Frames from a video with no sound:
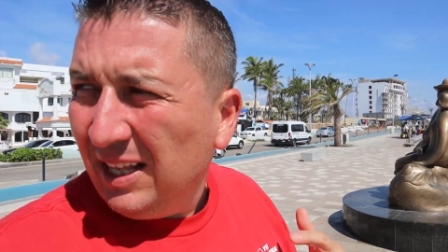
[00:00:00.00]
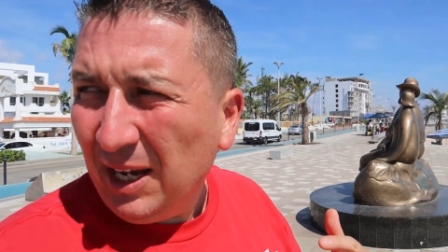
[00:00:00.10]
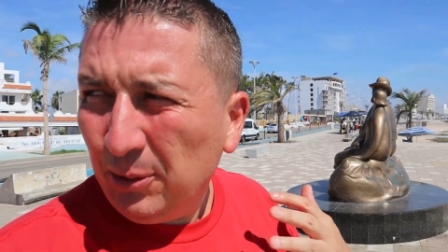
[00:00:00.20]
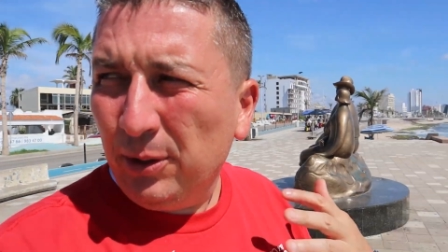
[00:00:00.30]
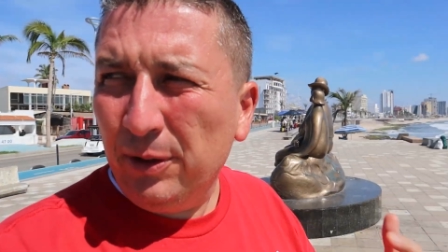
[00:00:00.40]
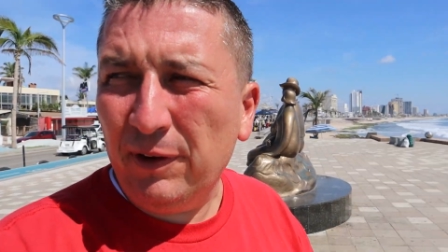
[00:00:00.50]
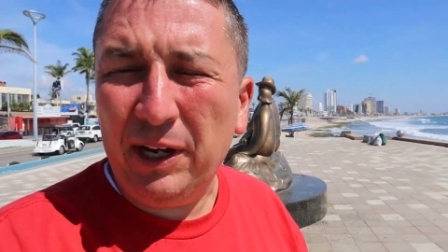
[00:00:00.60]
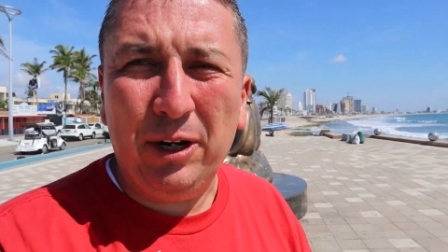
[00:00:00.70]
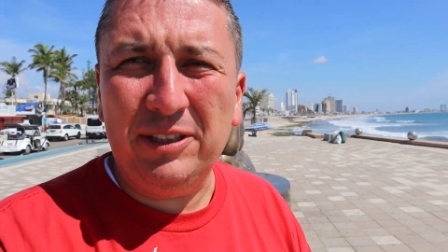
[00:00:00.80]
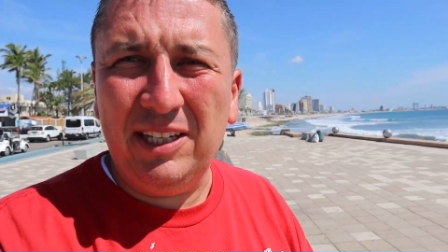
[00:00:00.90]
like we were in
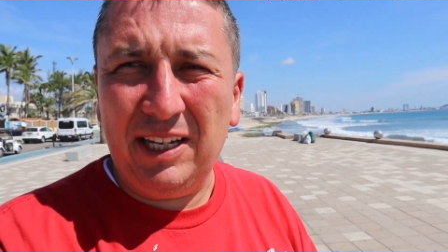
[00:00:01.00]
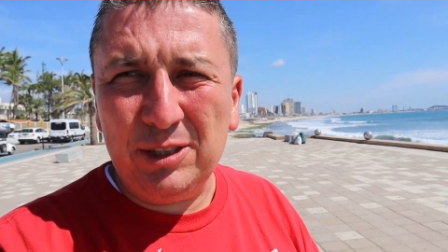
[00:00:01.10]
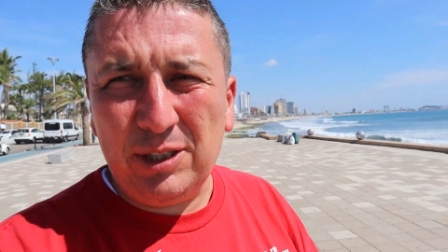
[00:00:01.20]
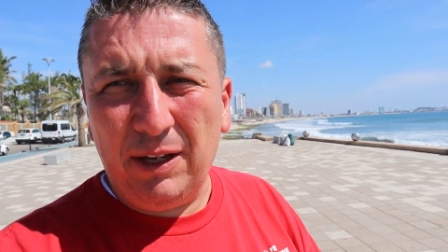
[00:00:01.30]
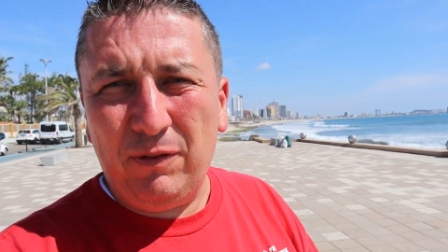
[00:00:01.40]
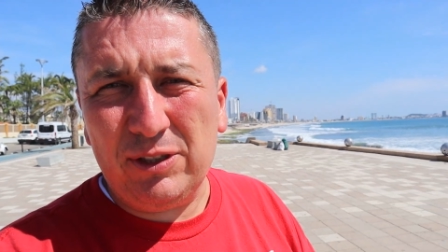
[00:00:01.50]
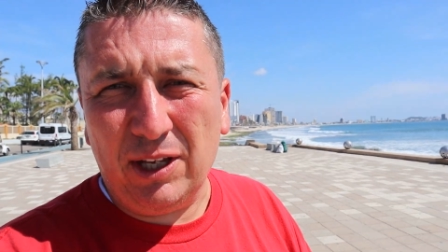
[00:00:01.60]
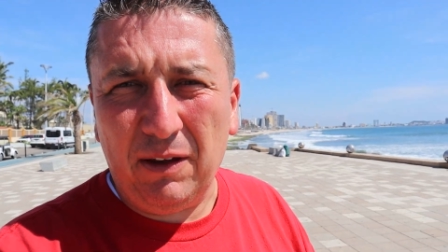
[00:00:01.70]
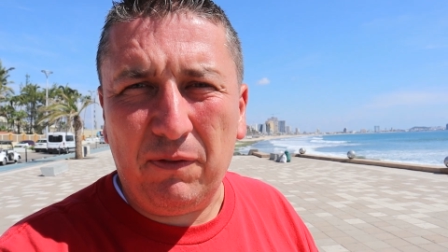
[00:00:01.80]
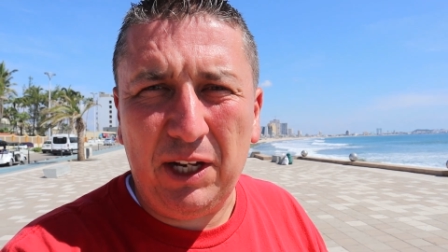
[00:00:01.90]
Vallarta yesterday, if you saw
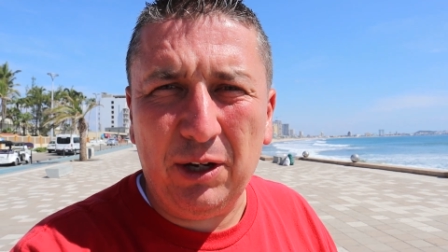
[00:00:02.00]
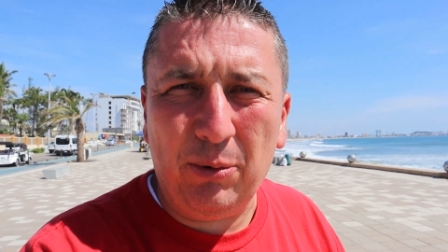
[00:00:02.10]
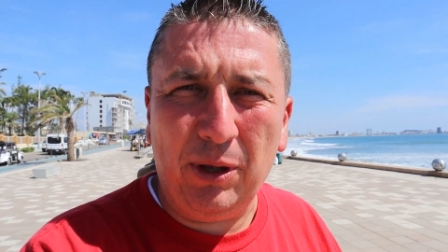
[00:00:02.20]
that video,